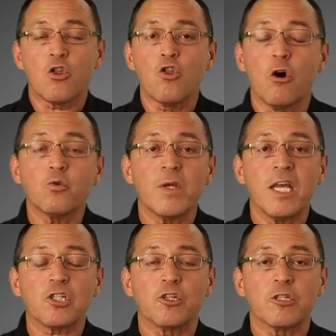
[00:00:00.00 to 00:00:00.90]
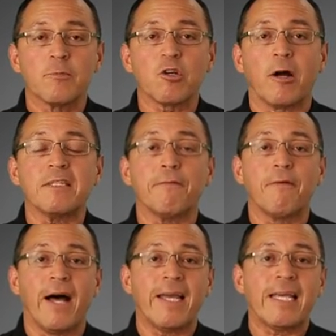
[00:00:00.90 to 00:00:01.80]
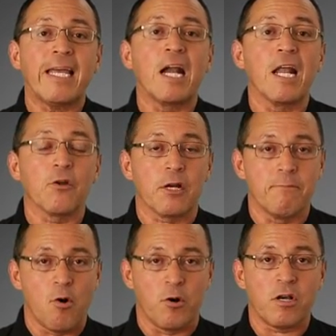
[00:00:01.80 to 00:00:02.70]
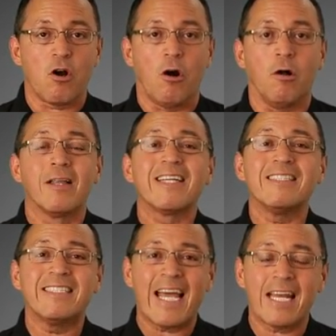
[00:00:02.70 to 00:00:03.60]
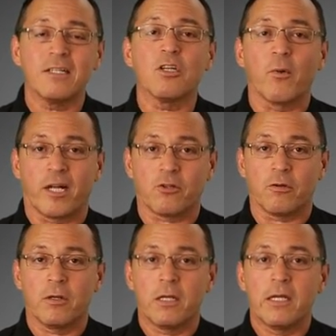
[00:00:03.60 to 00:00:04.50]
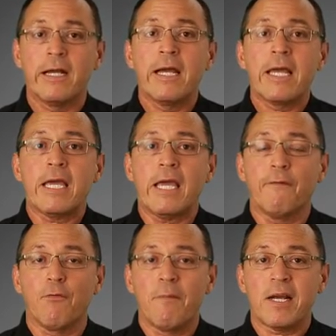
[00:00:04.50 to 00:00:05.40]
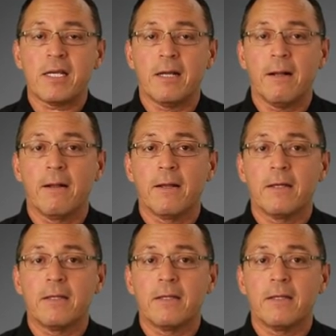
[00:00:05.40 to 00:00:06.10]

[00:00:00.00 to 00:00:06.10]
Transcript: those relationships are defined in another component called Data Director. Informatica